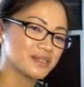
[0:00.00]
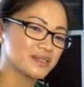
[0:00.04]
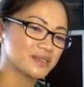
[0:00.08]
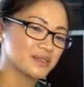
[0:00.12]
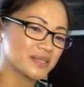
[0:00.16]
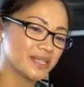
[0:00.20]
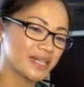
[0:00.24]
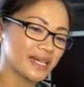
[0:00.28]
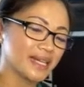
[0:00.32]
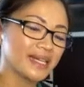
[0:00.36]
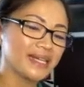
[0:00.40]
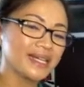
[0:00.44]

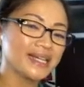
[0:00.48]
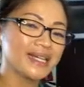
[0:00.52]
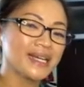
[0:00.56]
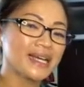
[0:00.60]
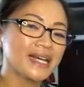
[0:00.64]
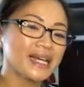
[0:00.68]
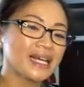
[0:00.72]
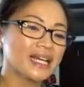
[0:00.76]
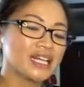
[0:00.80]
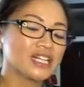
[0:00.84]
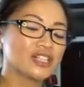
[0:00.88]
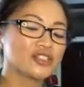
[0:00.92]
today.
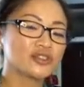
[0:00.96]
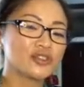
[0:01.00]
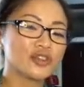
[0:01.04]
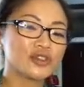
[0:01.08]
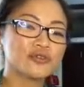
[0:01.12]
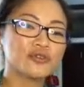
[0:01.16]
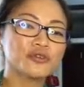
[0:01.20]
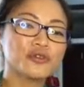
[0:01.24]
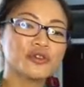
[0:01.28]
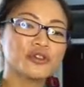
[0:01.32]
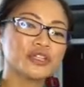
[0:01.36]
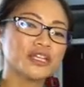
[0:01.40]

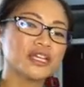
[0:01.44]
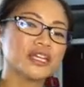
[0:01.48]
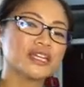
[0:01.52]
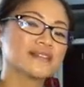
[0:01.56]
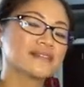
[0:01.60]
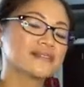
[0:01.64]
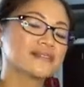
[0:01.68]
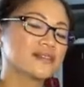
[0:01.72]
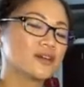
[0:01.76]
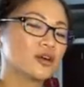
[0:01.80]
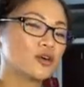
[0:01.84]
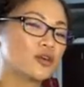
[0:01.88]
Don't forget
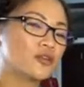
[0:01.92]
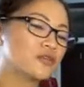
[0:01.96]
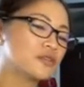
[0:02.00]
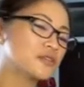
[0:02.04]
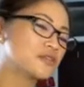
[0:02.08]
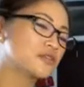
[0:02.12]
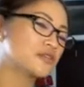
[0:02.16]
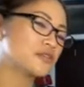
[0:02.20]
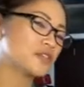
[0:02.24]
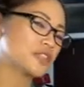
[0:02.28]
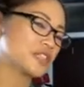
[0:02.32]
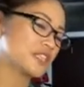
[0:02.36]
the offer
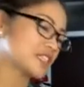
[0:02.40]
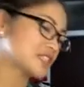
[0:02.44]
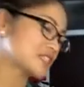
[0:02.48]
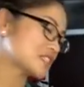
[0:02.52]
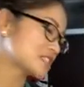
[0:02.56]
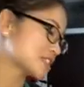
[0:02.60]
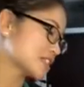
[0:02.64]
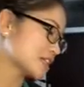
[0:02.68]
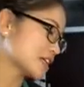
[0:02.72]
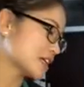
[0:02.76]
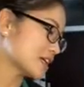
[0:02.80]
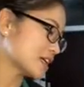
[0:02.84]

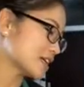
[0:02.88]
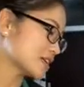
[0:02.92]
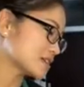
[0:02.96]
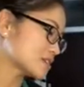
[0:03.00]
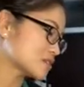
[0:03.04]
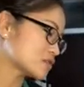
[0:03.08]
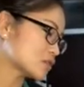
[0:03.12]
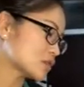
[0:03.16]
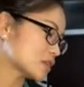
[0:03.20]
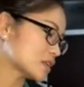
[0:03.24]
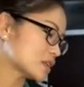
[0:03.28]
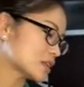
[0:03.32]
finish at
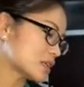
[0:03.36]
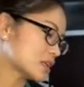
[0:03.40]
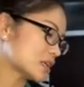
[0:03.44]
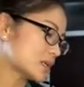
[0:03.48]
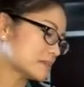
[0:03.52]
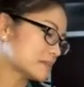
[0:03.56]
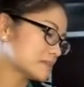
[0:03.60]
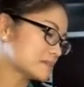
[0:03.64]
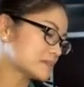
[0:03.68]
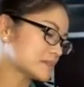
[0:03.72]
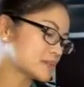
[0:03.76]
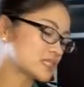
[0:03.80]

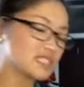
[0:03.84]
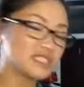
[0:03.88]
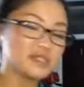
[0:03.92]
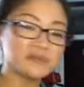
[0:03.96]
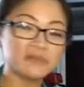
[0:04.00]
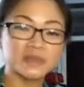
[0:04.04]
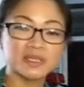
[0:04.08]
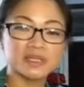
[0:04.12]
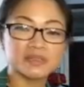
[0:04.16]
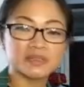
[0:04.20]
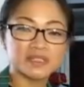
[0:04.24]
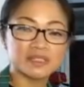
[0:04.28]
um, this
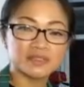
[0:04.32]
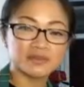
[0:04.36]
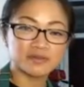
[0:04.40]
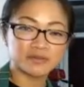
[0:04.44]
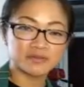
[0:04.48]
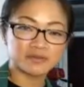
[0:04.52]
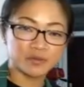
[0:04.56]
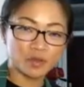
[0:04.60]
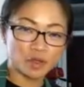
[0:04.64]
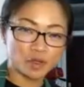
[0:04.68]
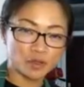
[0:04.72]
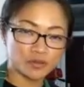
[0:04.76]
period
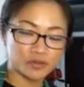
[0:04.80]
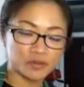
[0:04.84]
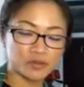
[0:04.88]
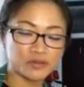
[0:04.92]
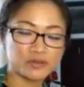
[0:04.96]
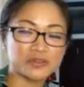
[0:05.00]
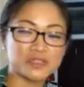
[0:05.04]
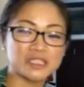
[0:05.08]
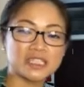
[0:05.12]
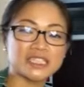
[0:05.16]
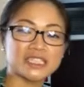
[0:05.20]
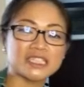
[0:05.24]
offer
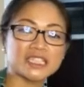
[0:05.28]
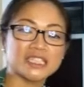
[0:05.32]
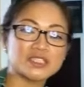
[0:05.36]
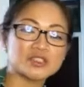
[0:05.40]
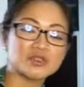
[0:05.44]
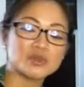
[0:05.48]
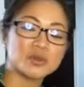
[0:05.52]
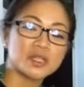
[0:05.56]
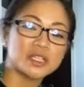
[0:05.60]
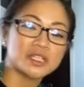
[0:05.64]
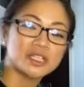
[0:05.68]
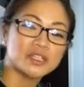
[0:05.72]
finish at
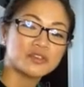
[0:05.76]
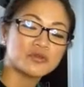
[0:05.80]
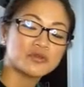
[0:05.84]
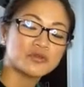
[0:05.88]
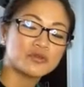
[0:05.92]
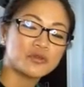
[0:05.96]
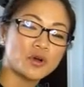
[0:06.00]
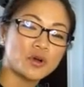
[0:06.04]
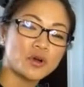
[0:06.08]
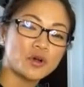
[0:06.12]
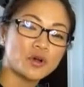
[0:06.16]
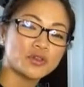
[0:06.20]

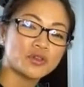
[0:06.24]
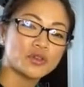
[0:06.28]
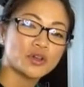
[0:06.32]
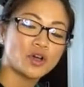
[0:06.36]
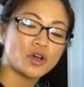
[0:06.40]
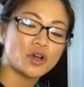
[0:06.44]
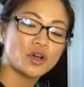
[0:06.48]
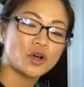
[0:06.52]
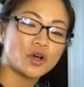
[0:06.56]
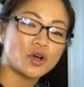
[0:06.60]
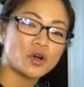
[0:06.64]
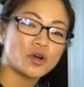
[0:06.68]
24th
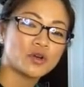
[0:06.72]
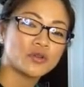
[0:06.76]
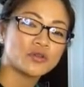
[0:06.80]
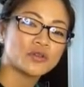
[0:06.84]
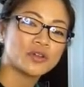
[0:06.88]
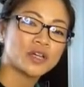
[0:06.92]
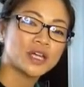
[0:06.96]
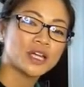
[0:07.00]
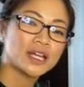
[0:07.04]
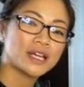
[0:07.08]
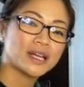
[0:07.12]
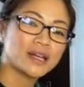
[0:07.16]
of
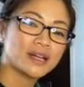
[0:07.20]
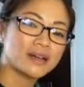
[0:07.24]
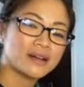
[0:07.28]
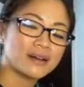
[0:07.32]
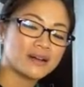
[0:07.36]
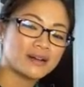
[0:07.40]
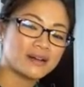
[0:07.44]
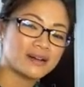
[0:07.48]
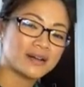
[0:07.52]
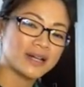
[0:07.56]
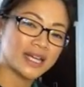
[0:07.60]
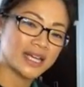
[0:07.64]

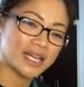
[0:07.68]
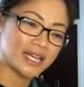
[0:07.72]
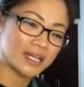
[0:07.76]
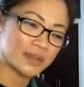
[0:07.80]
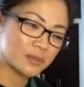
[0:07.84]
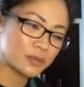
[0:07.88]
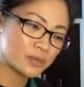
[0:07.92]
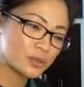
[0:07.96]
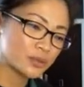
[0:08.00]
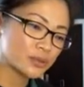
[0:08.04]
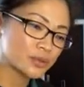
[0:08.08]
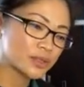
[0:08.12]
uh,
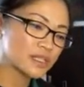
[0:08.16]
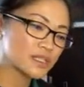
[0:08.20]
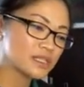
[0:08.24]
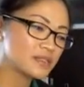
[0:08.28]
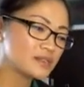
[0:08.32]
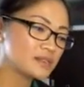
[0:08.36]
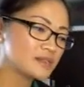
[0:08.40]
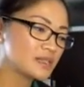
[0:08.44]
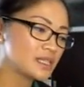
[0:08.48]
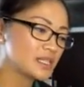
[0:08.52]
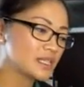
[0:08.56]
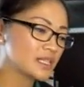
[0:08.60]

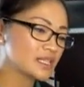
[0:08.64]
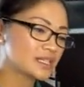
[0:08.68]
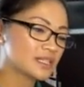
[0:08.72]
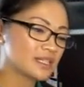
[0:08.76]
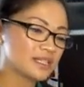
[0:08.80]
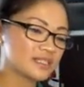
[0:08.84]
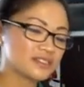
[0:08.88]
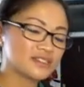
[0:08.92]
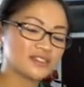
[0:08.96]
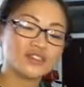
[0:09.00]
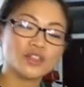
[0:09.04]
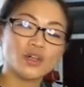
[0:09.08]
April.
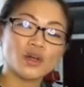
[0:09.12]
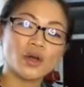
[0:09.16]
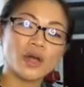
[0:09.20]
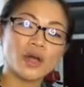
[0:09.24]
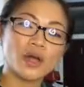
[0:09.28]
Get your